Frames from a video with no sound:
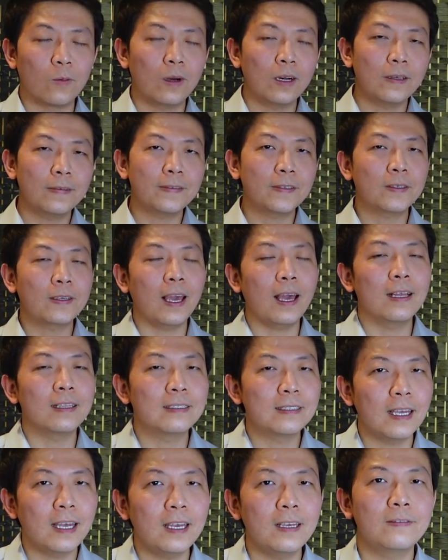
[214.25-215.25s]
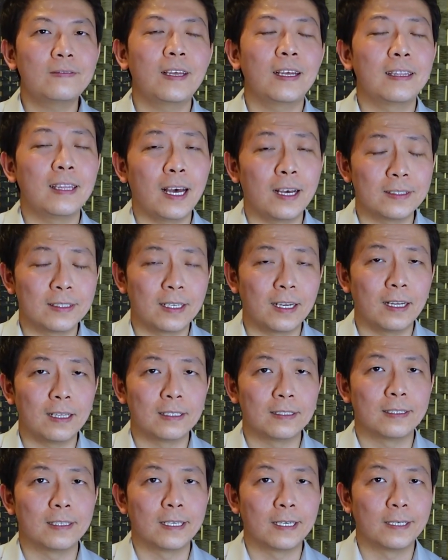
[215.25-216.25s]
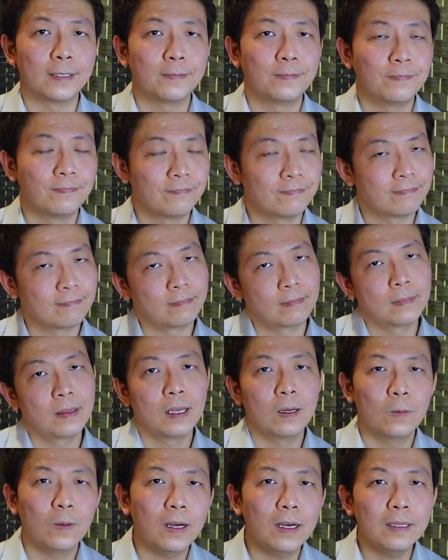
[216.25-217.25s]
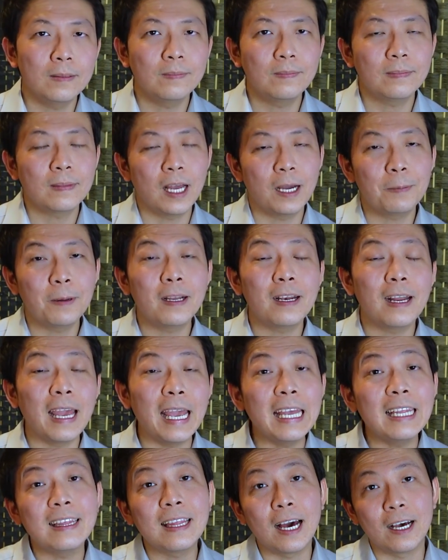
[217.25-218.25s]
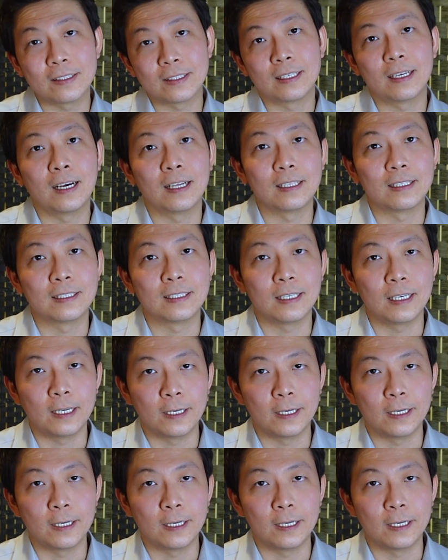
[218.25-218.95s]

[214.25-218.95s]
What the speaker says: what if you can't save $10,000 a year? Well, how about $8,000 a